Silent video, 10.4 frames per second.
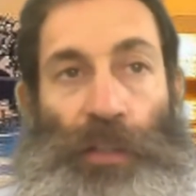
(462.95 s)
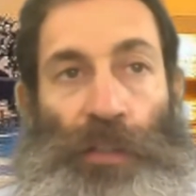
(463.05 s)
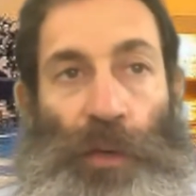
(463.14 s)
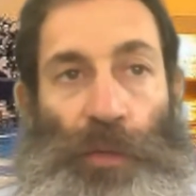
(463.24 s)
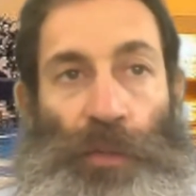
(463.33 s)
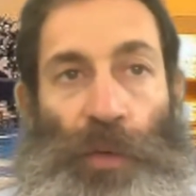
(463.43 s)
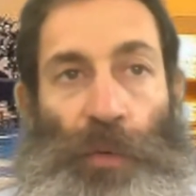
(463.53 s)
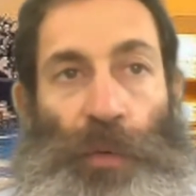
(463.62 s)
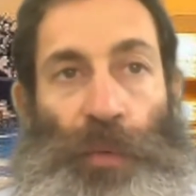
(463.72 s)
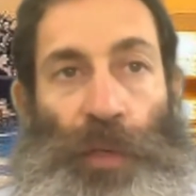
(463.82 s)
So
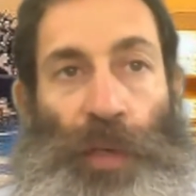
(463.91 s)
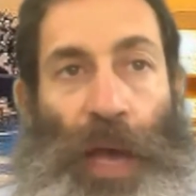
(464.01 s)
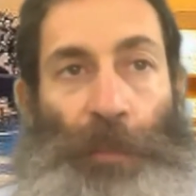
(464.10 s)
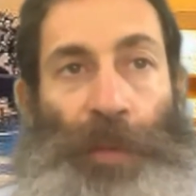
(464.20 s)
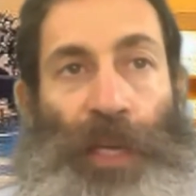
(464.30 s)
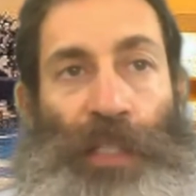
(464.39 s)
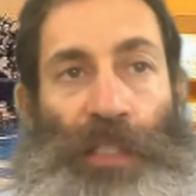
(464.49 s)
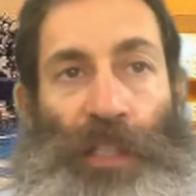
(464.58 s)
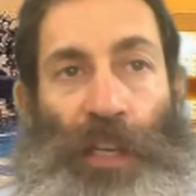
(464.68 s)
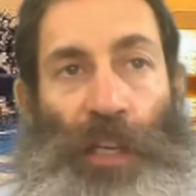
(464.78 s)
so we not be
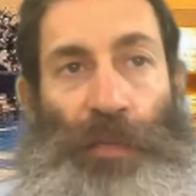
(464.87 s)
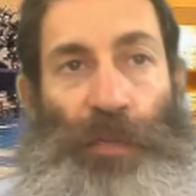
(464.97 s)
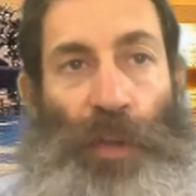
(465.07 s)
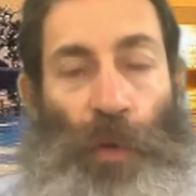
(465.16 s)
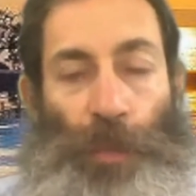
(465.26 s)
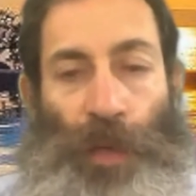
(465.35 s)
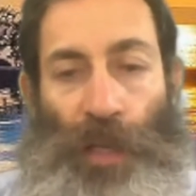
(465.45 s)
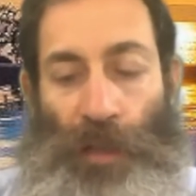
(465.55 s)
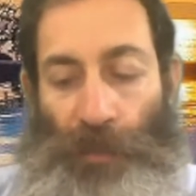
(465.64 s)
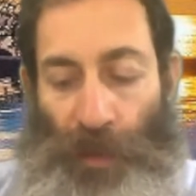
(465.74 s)
conceived, don't
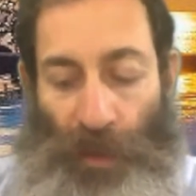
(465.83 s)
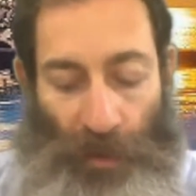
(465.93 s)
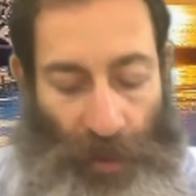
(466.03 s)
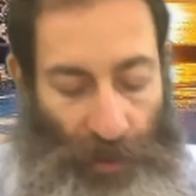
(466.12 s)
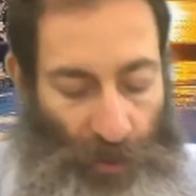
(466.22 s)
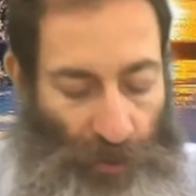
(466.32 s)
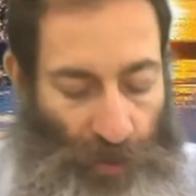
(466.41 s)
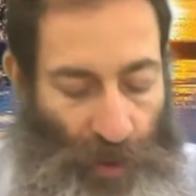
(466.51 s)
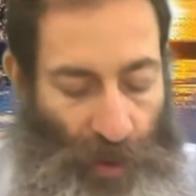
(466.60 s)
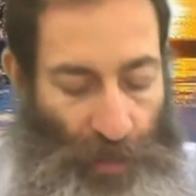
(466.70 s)
be led
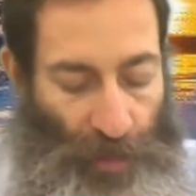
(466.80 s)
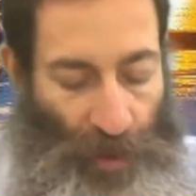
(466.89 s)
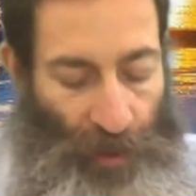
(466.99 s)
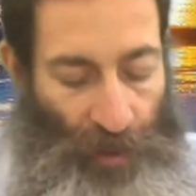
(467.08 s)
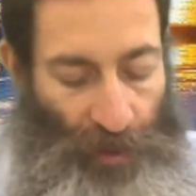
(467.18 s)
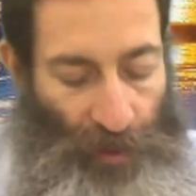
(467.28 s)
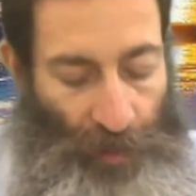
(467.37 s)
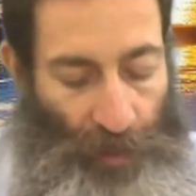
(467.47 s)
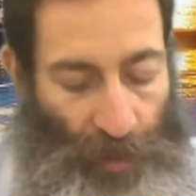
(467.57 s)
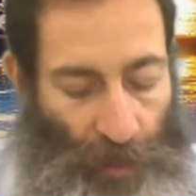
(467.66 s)
astray by
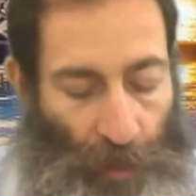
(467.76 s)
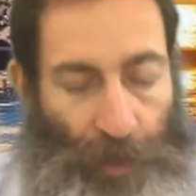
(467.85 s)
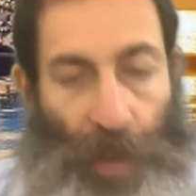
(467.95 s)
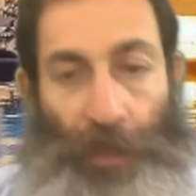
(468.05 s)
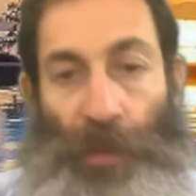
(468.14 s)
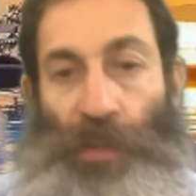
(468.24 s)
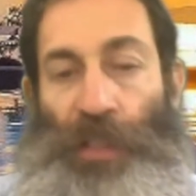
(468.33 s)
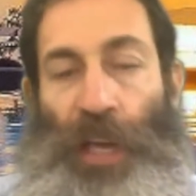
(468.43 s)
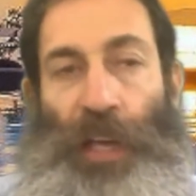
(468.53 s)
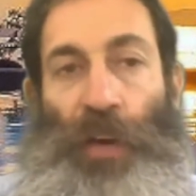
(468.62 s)
by what people are
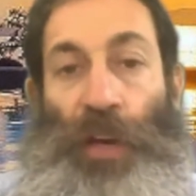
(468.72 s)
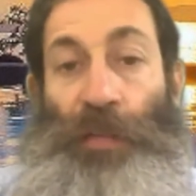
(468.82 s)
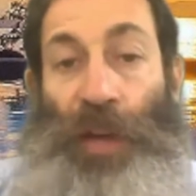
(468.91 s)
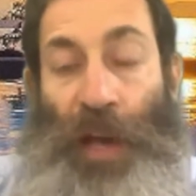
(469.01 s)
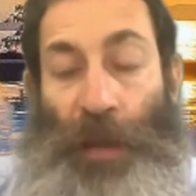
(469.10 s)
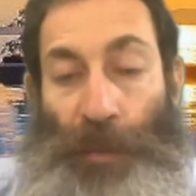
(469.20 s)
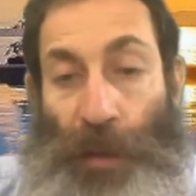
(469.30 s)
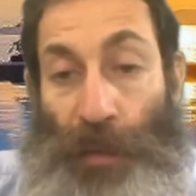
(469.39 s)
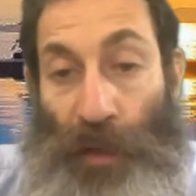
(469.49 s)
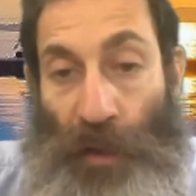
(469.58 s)
saying or even how
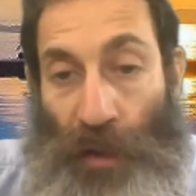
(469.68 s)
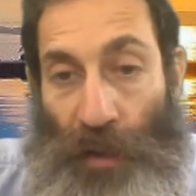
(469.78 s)
people look.